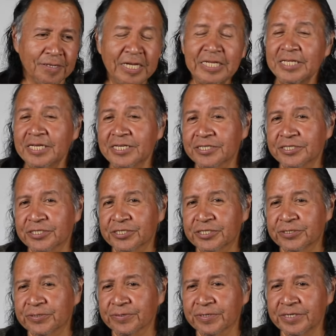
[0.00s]
And that is a
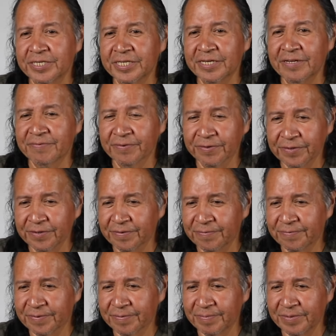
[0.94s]
story that I've
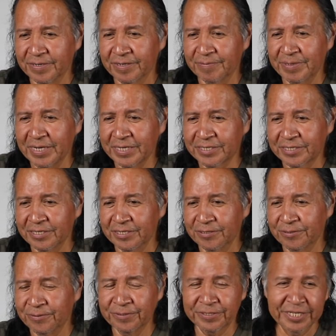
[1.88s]
heard from about
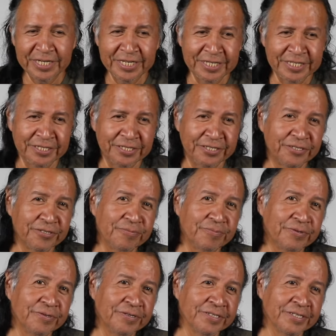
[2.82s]
the Uktena and two
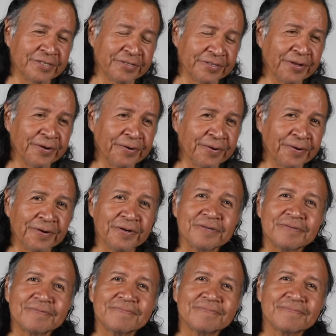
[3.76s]
boys and thunder.